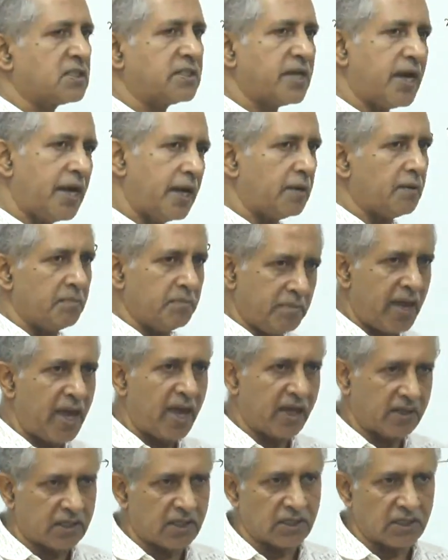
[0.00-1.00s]
state may
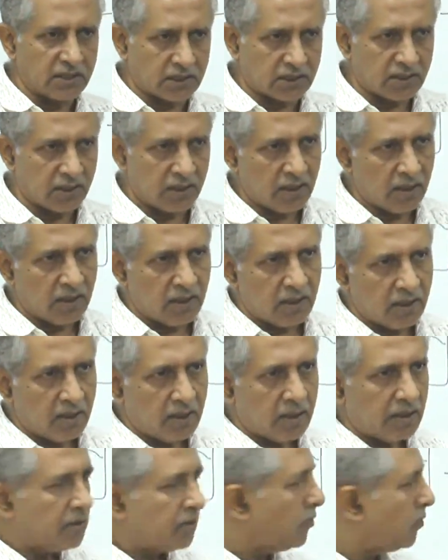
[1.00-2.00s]
exist
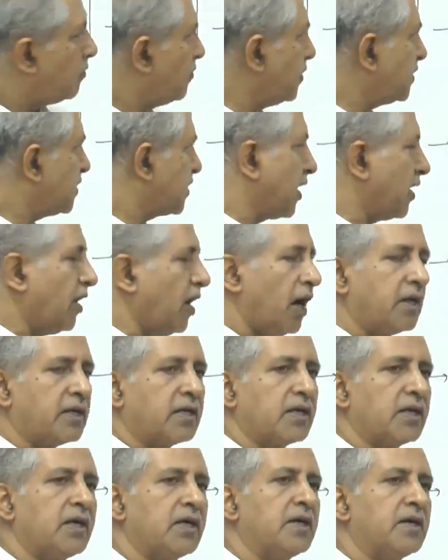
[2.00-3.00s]
which
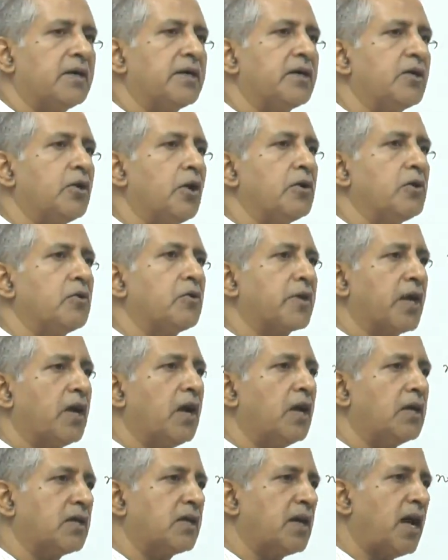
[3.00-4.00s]
cannot you know you
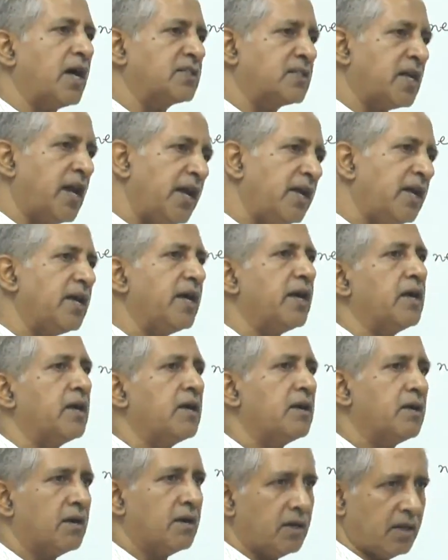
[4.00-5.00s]
cannot assign a
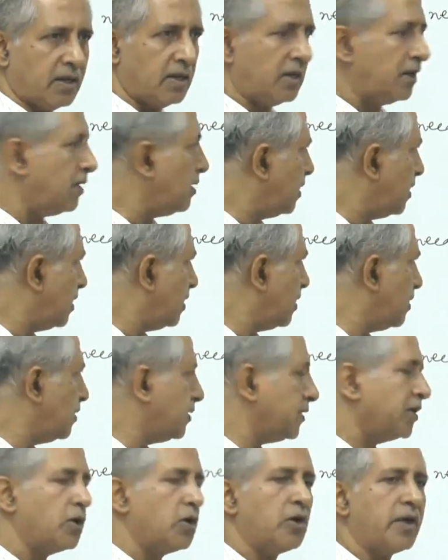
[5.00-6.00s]

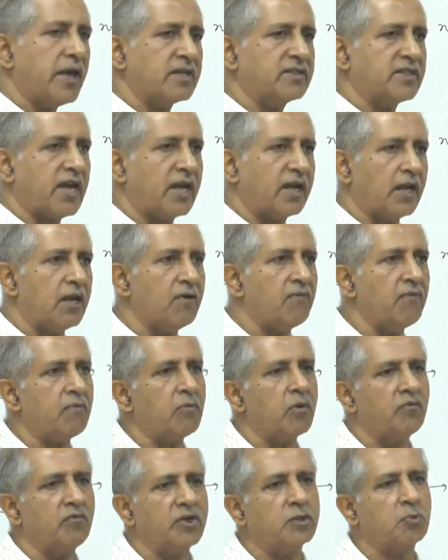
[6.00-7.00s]
you know exactly
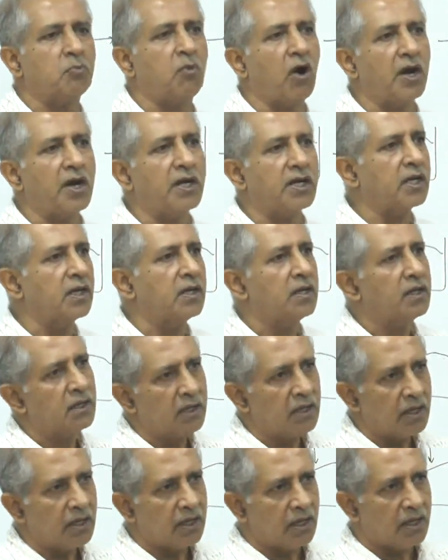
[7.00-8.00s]
which point
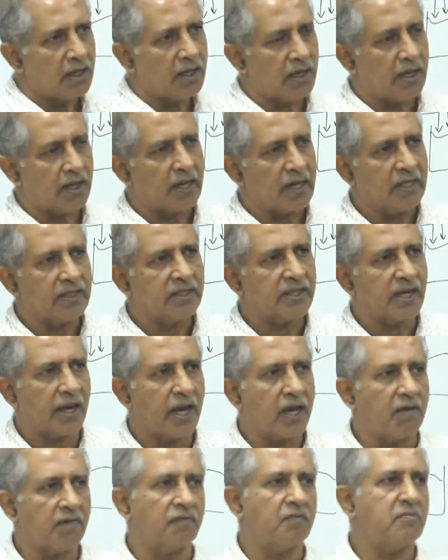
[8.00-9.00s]
uh, in the
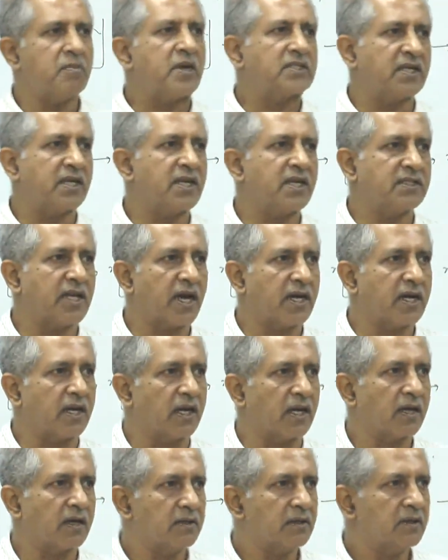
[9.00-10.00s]
life mixing is
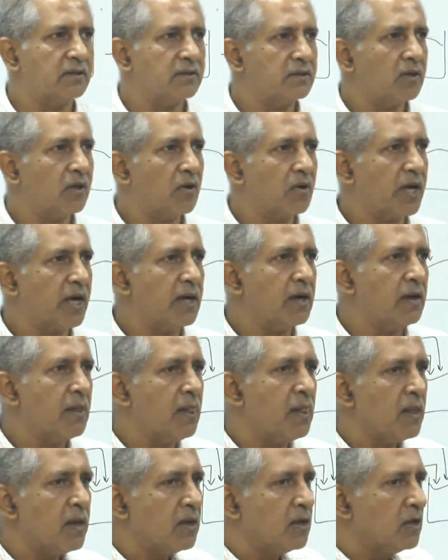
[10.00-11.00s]
occurring okay
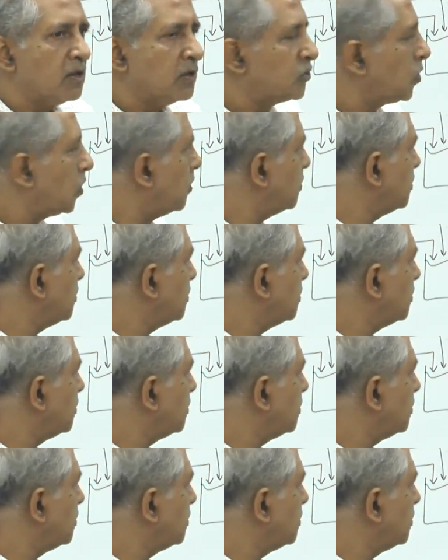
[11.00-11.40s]
so